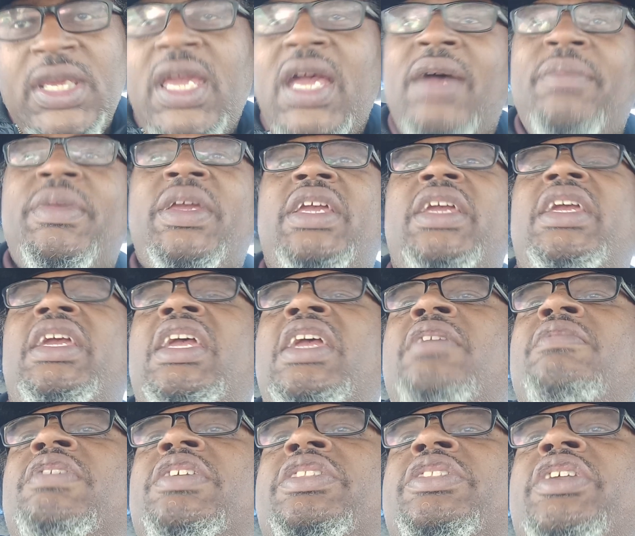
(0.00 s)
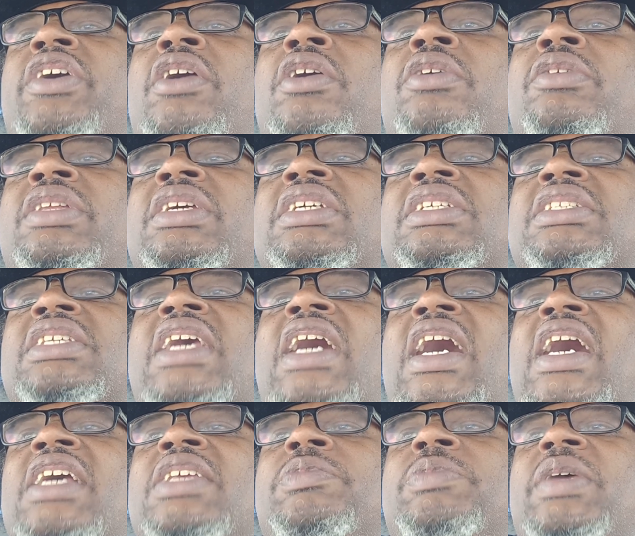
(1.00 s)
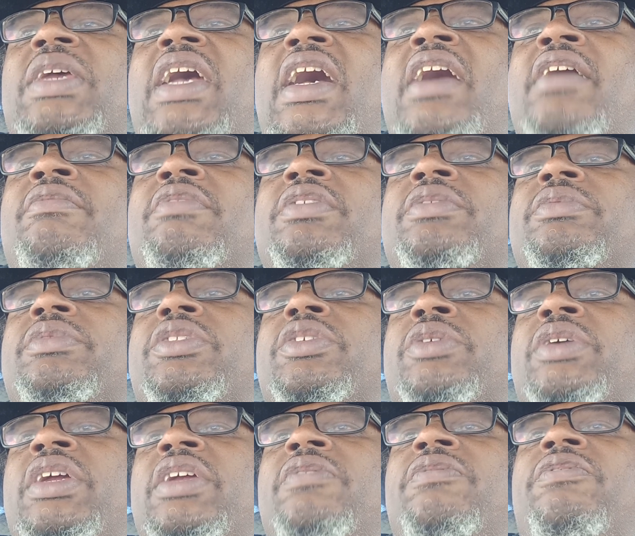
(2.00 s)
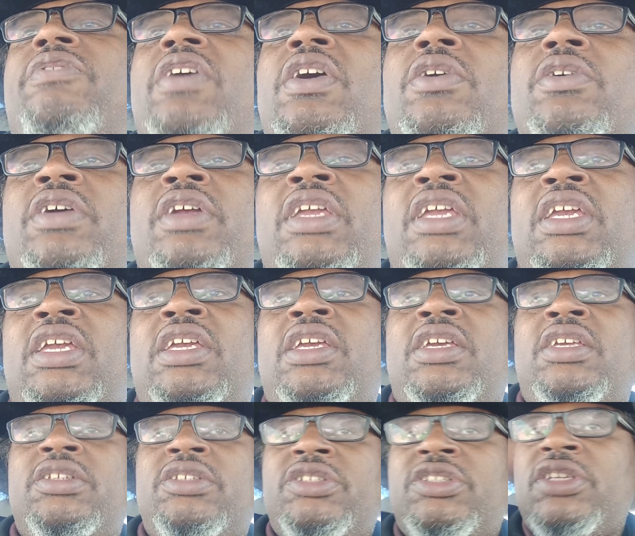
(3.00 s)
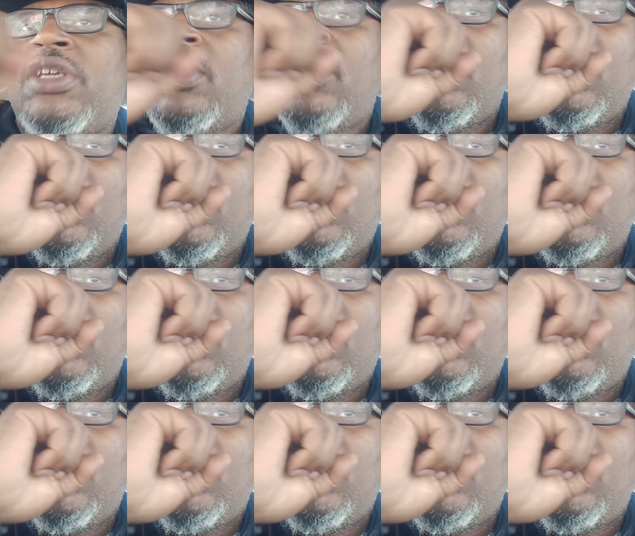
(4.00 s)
I mean, even though these guys be having three, fuck kids